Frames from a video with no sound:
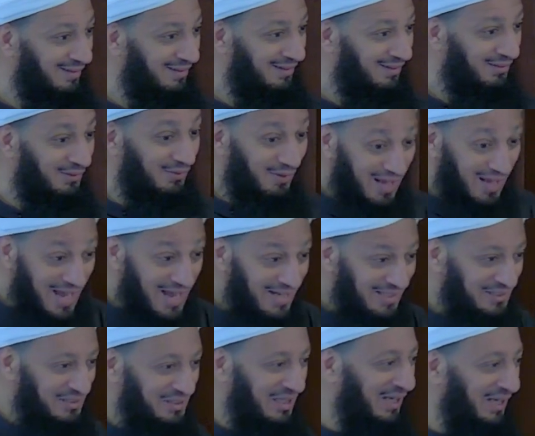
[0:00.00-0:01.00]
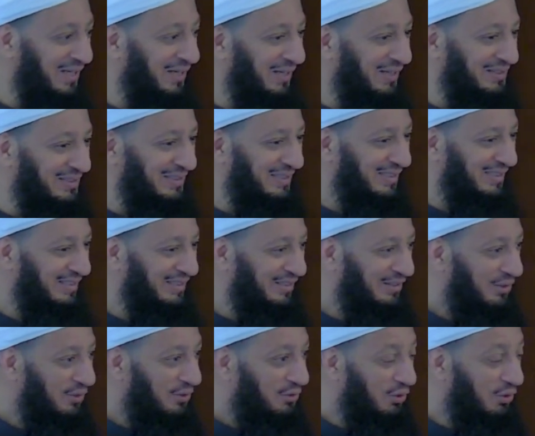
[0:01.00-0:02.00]
Quran is telling us,
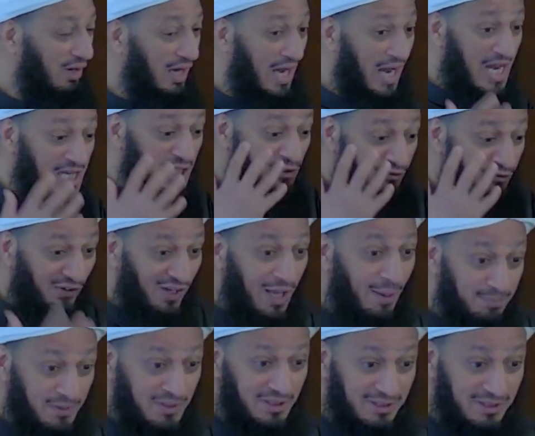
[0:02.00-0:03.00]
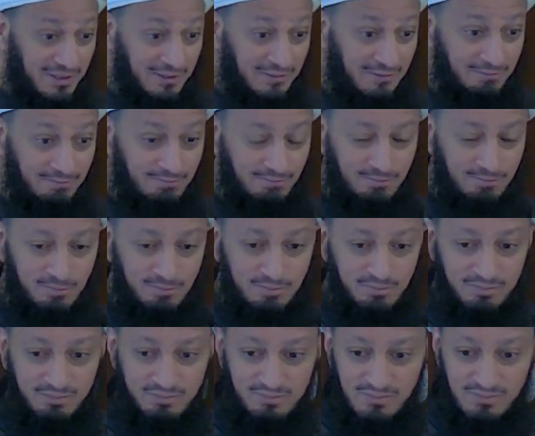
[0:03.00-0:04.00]
your eyes flipped
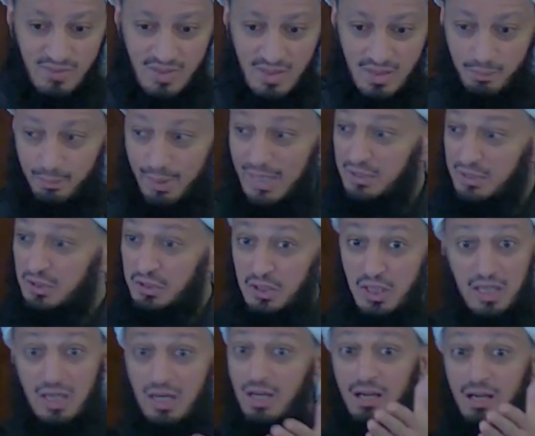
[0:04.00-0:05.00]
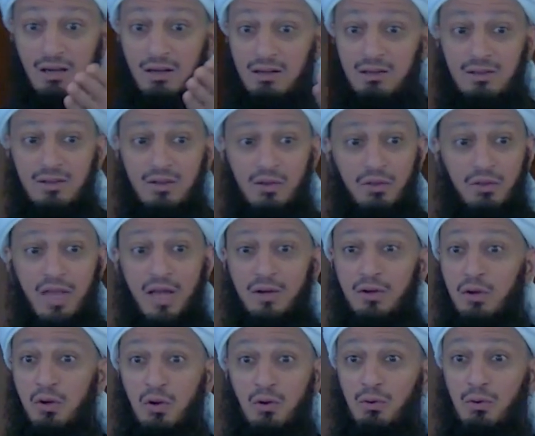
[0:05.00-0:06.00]
by seeing that
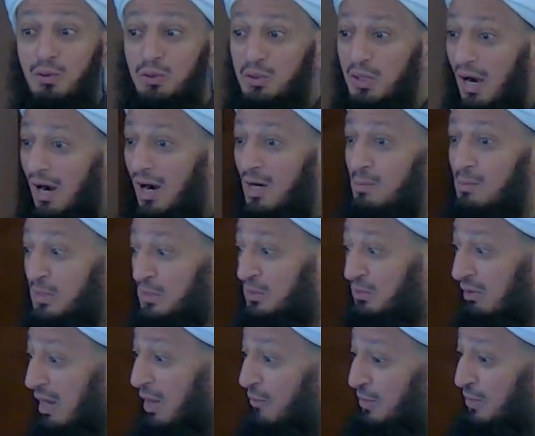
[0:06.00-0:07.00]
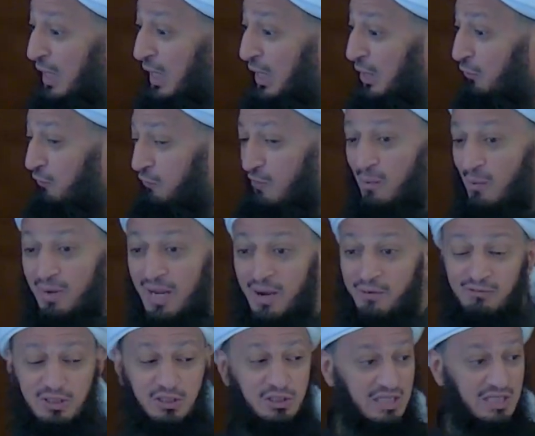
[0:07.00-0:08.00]
huge army surrounding you from
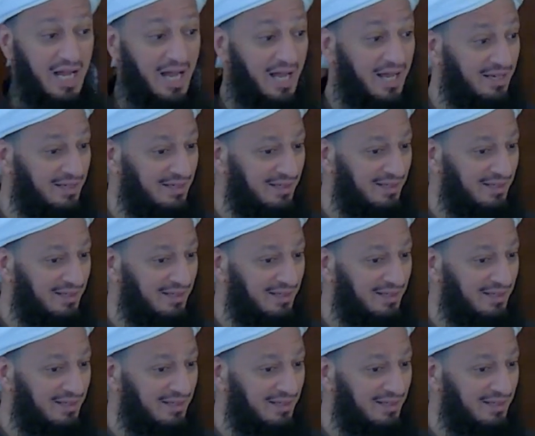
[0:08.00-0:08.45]
every side.